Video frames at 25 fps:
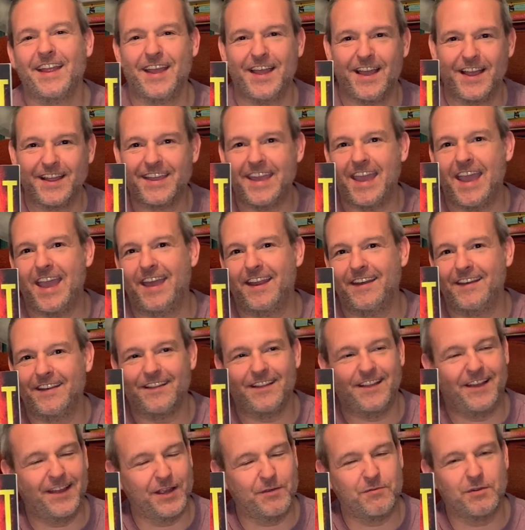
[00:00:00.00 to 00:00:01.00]
again,
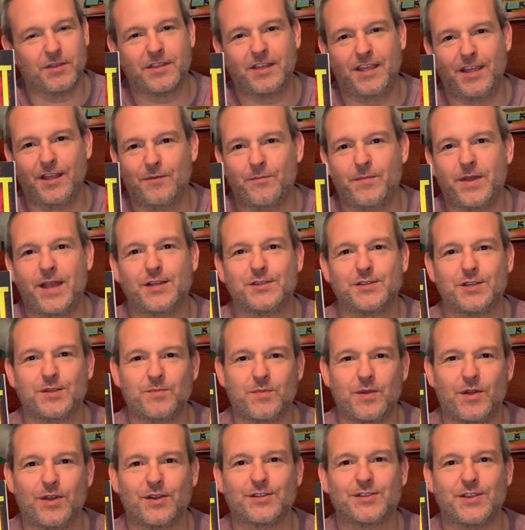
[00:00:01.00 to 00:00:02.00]
like with Kealan Patrick
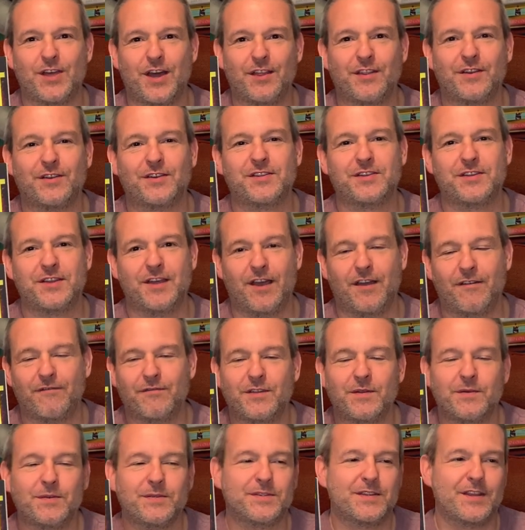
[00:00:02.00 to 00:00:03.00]
Burke's other stuff,
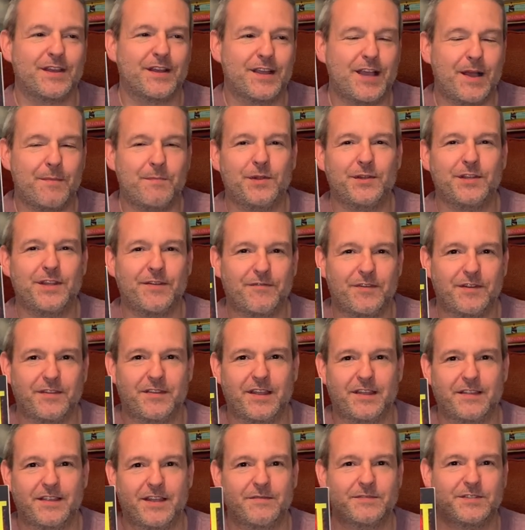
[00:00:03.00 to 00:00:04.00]
there was a couple different
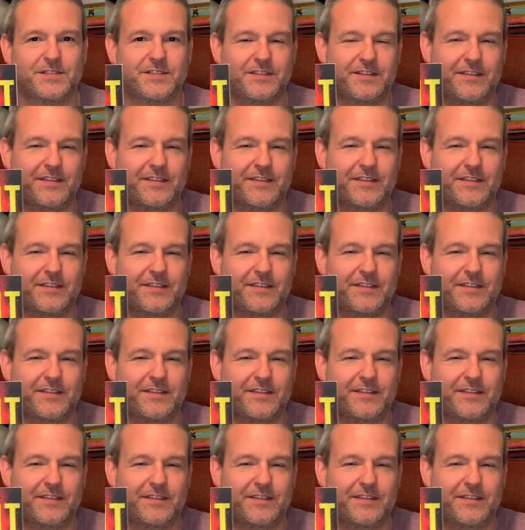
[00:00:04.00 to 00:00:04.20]
things